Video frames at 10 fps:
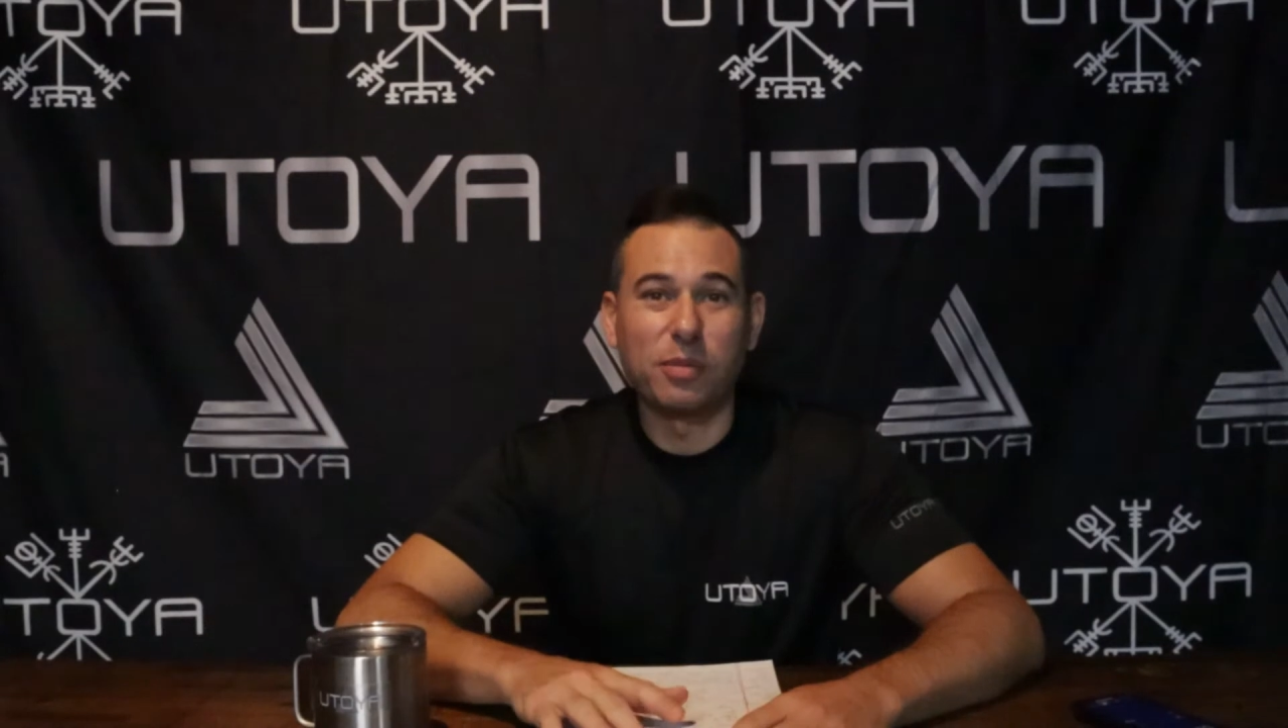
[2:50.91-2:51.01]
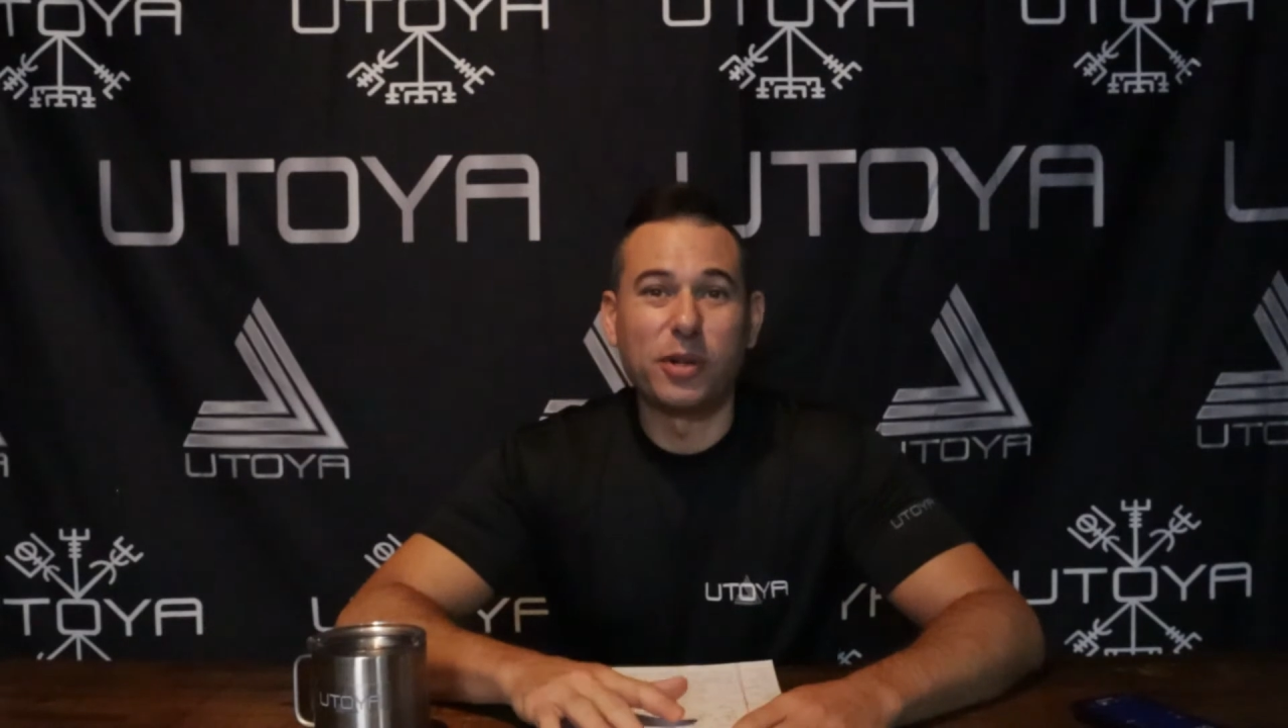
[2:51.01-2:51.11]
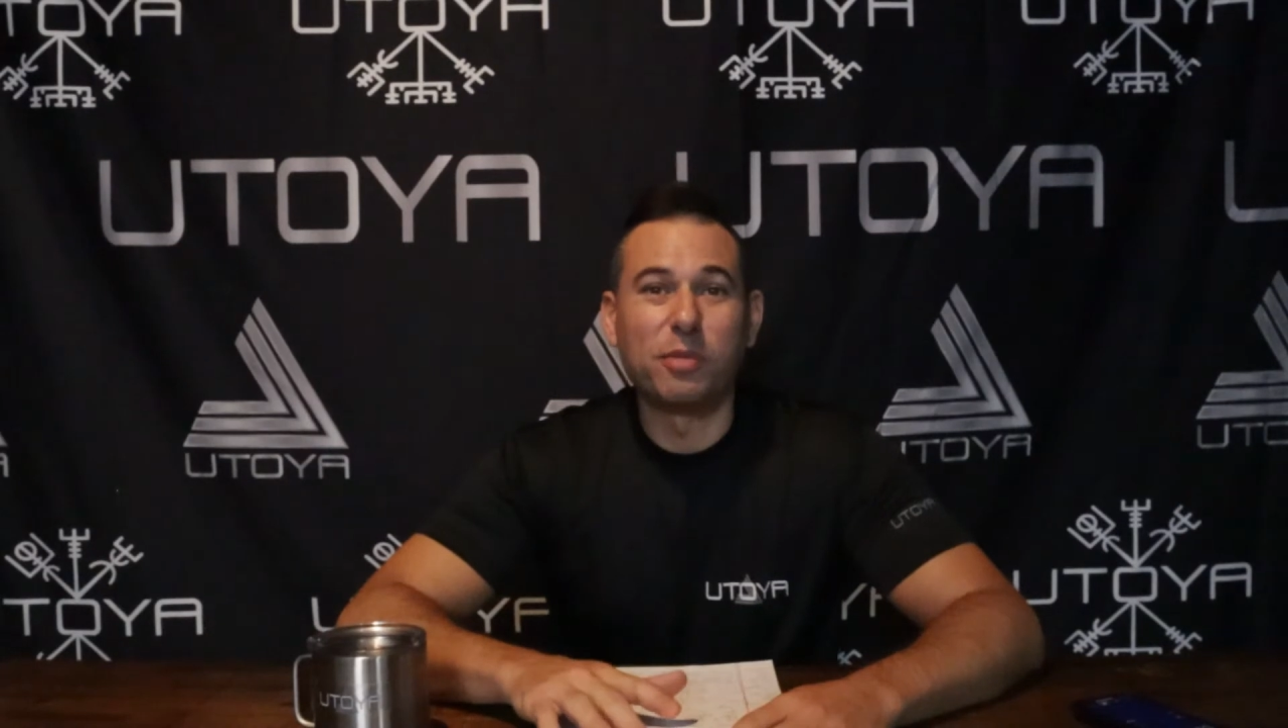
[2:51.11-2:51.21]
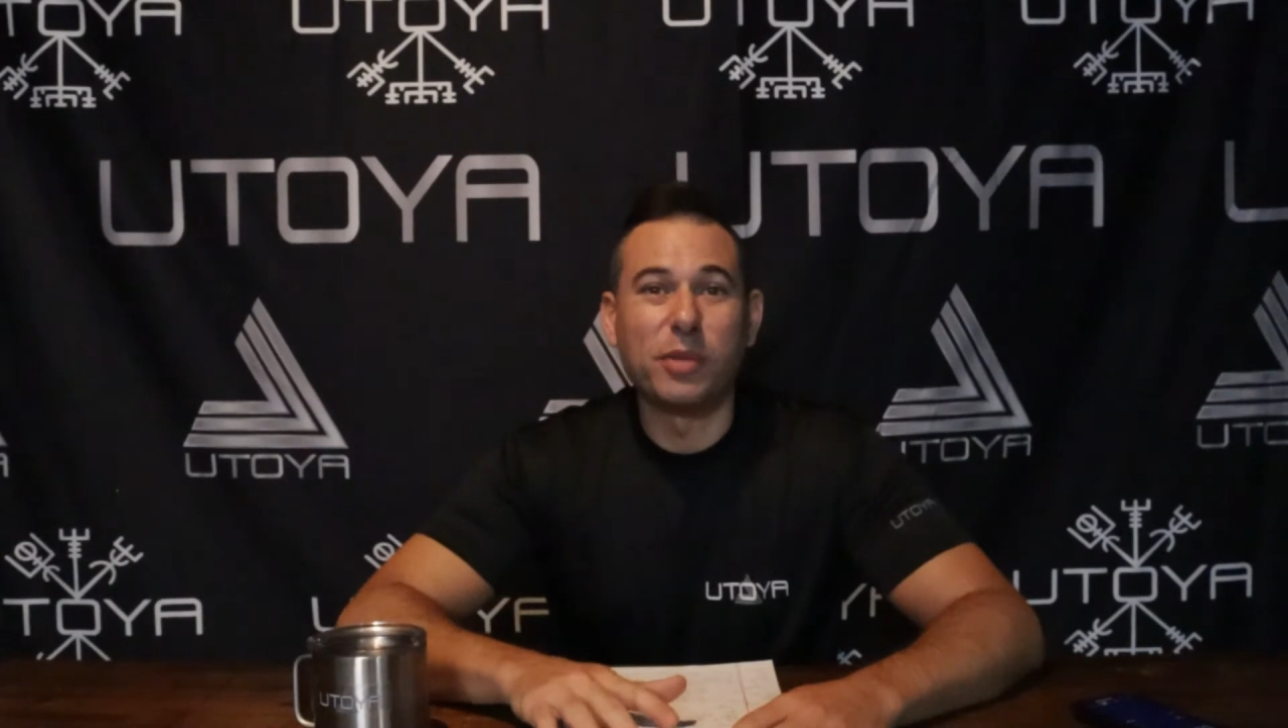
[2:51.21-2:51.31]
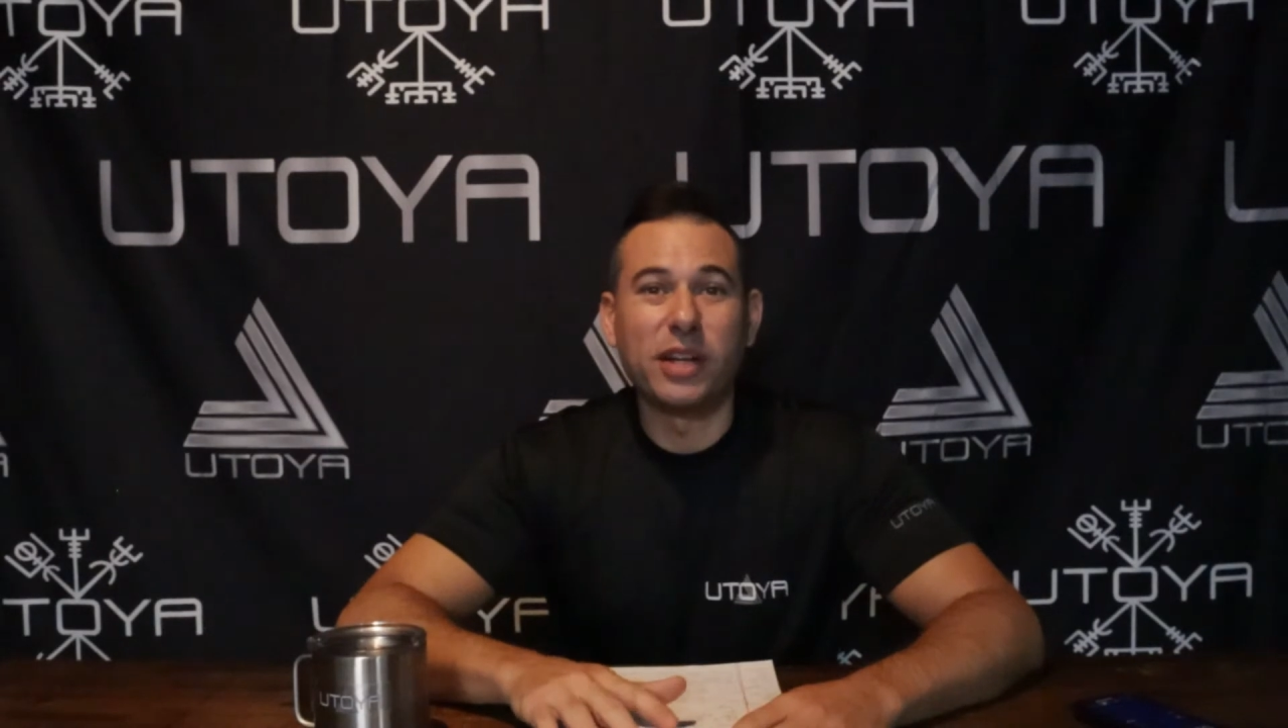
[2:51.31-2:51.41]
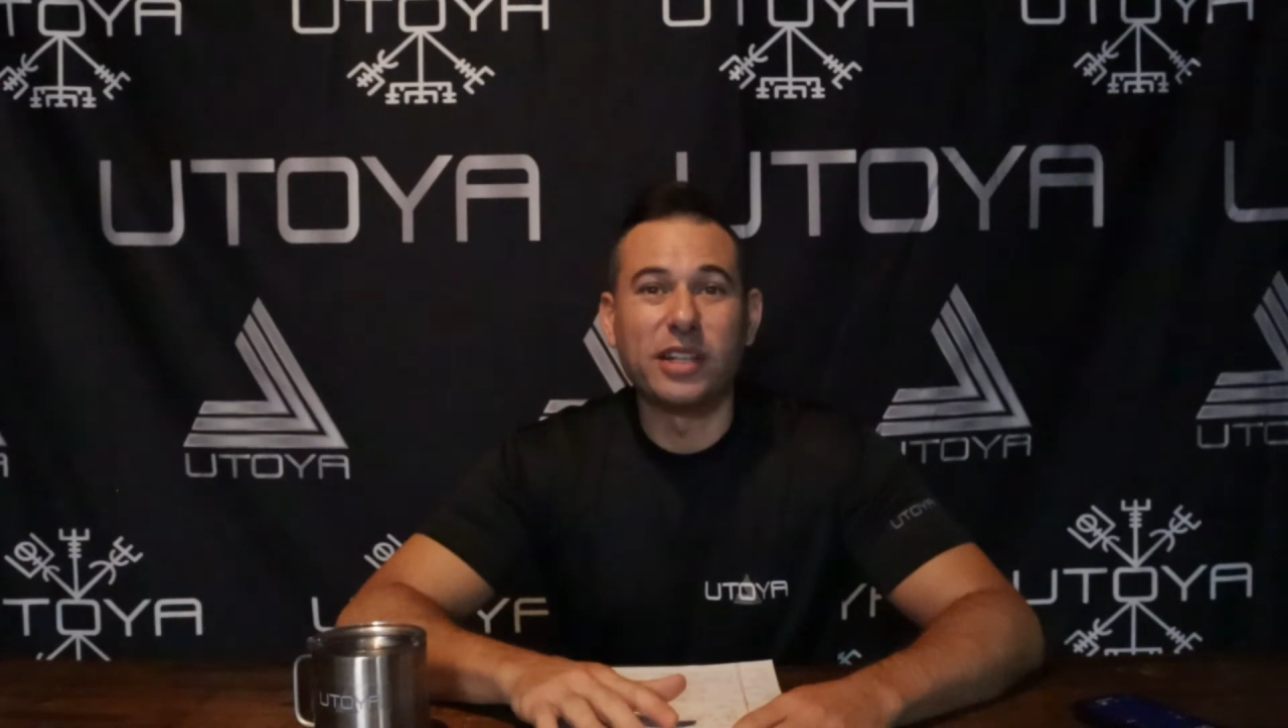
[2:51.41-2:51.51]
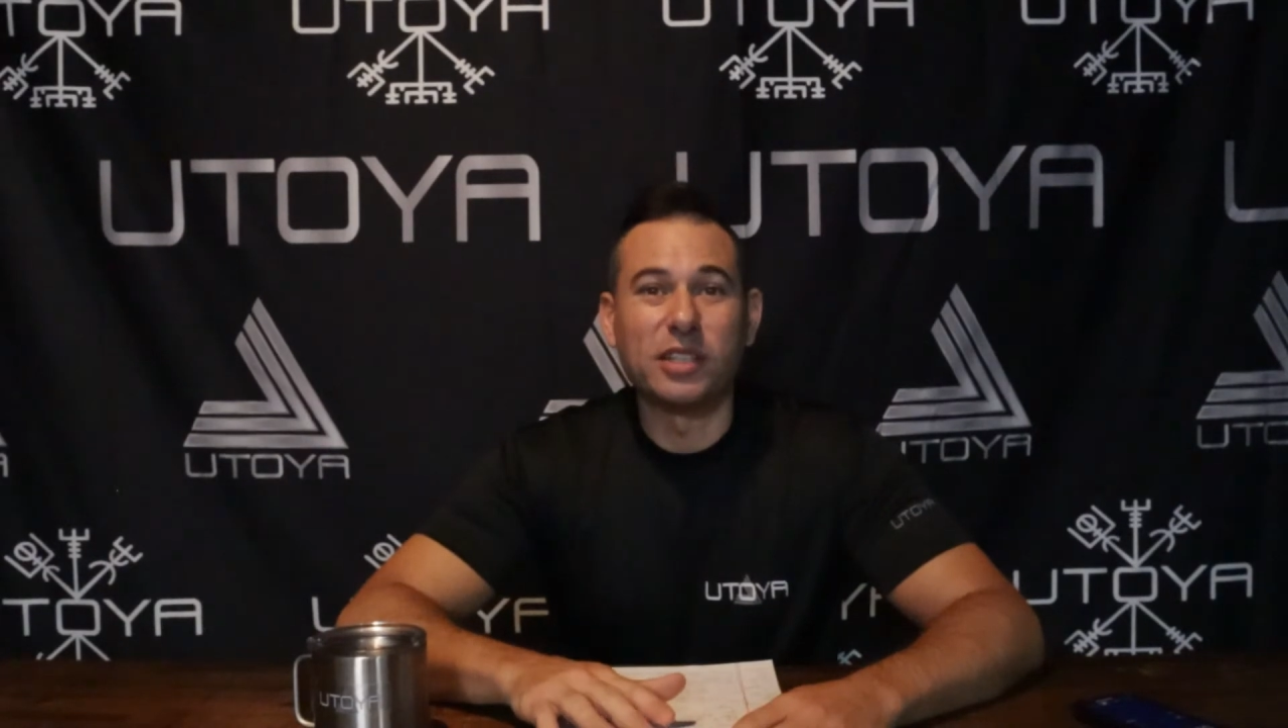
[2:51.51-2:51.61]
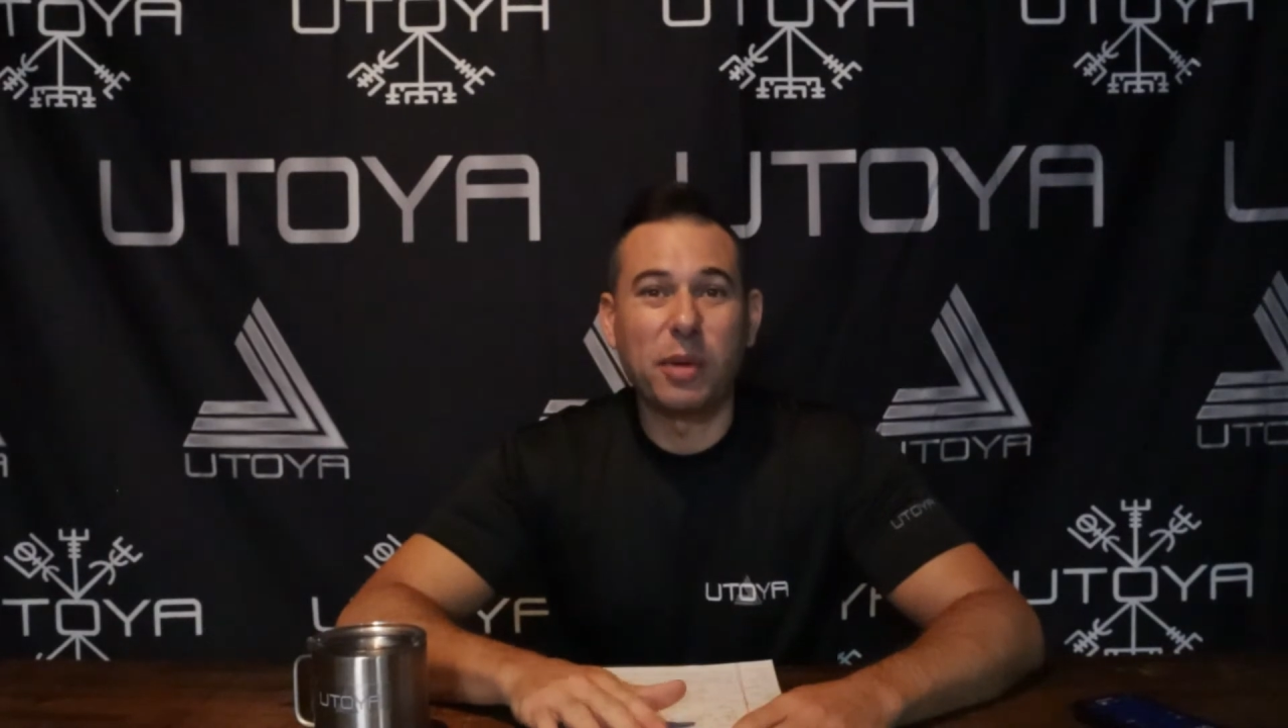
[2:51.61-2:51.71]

putting money in his